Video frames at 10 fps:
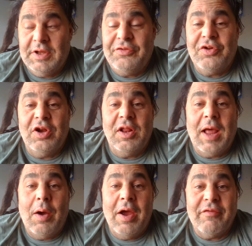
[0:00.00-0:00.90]
that's going to
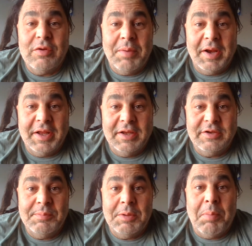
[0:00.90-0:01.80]
allow
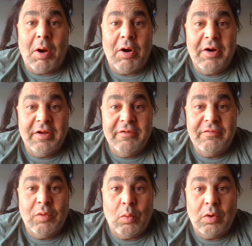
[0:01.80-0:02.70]
everybody to be part
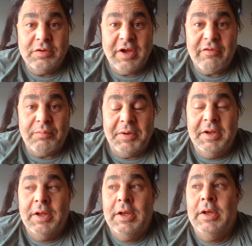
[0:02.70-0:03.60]
of the world
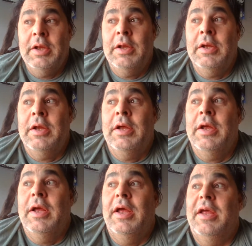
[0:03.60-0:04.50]
government.
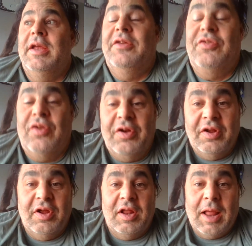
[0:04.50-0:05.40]
It's going
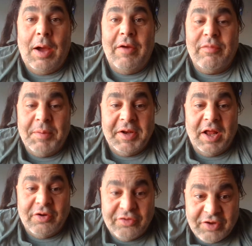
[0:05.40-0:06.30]
to allow everybody
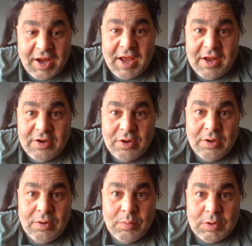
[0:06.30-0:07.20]
to understand
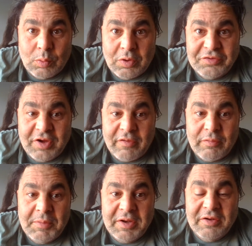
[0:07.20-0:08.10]
what the world's
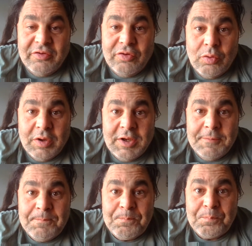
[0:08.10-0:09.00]
government is
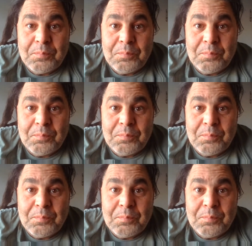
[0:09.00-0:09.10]
doing